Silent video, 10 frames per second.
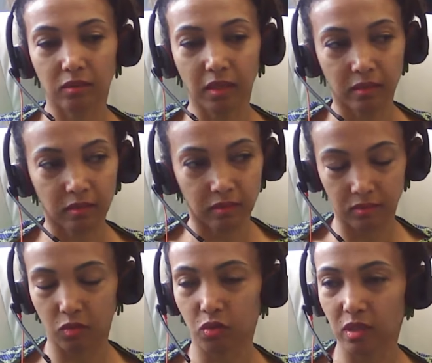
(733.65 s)
to get
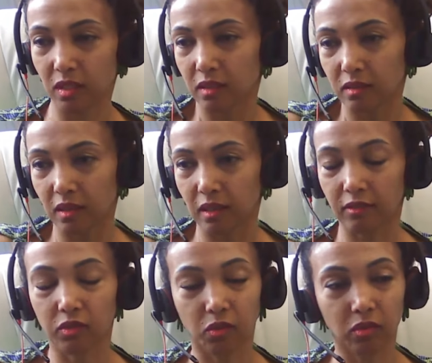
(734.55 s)
through things, you
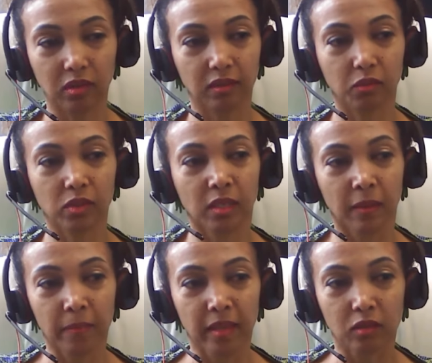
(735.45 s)
have to know the language.
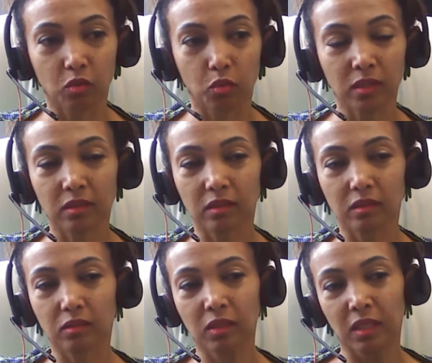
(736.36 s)
So once you
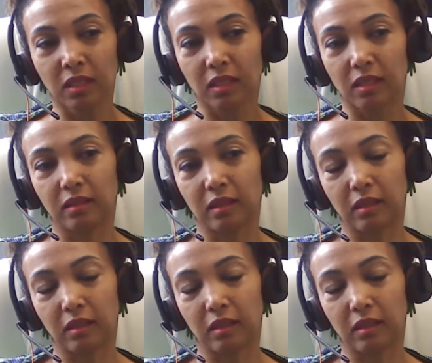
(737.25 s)
know the